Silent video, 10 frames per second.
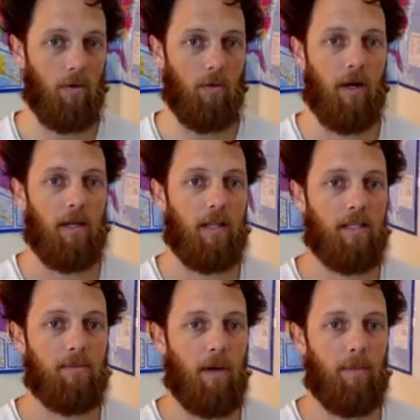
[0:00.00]
right? Like
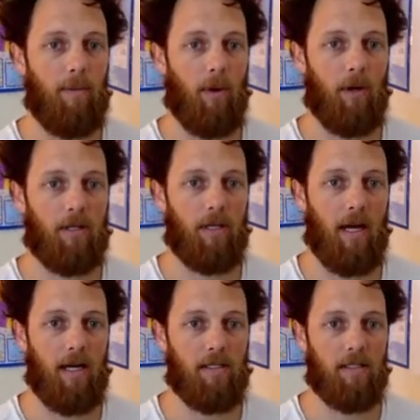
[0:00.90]
this might be marked
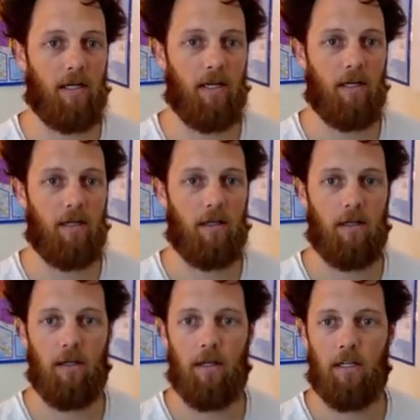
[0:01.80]
as, let's
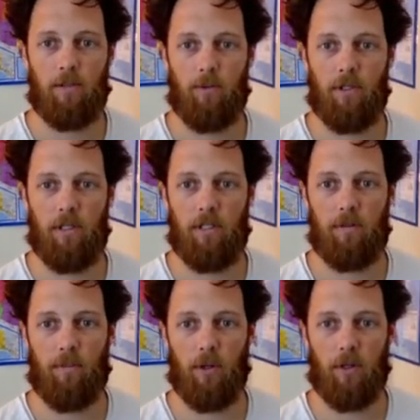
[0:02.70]
pretend it is
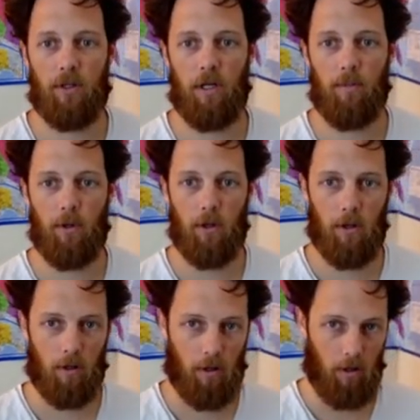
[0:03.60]
bird
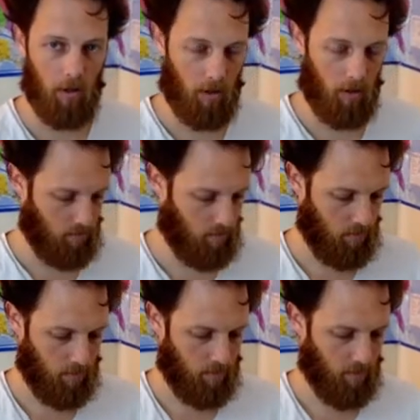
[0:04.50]
number
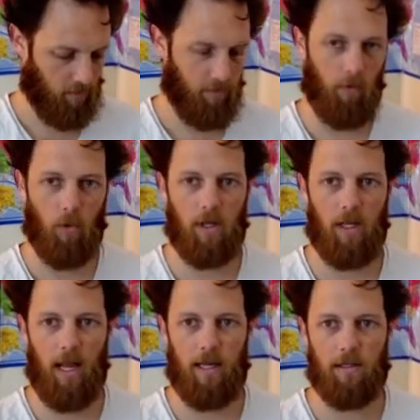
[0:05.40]

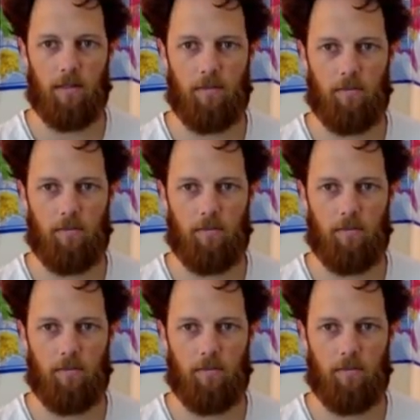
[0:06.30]
48.